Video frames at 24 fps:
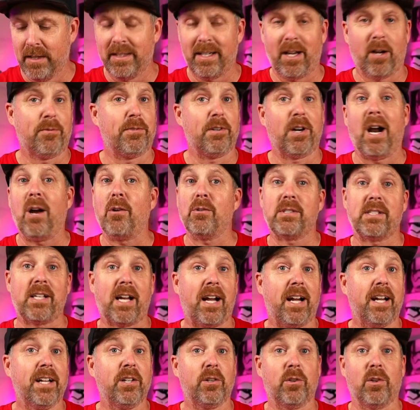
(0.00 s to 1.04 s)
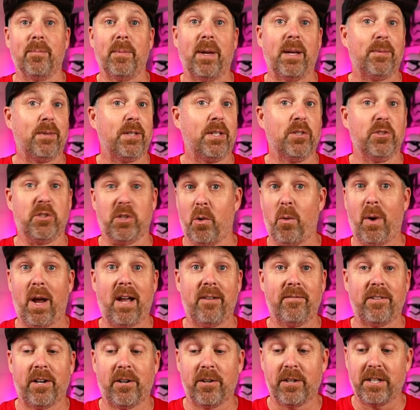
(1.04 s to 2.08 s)
Now, if you're outside or maybe you don't
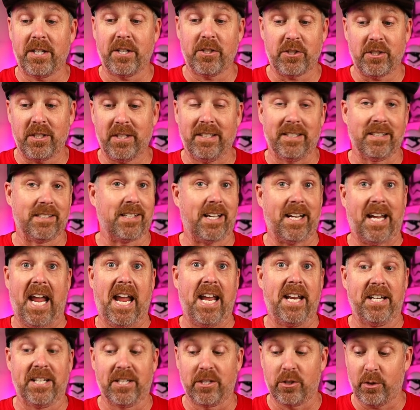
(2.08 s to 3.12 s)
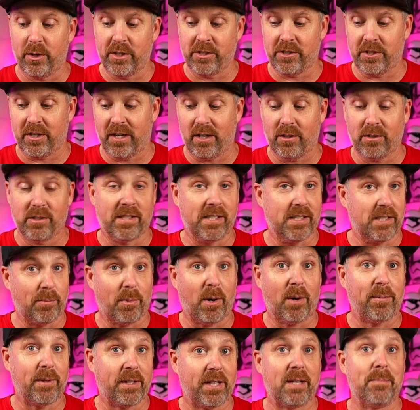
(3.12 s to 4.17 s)
have air conditioning and it's like eighty degrees in your house, these are
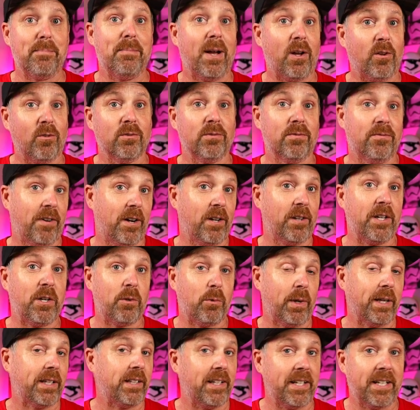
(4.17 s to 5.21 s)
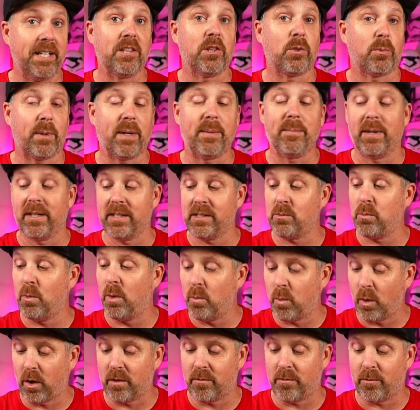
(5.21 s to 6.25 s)
probably gonna melt fairly quickly and three minutes will
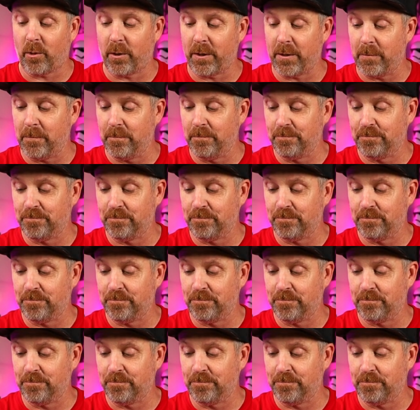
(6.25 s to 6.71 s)
work for you.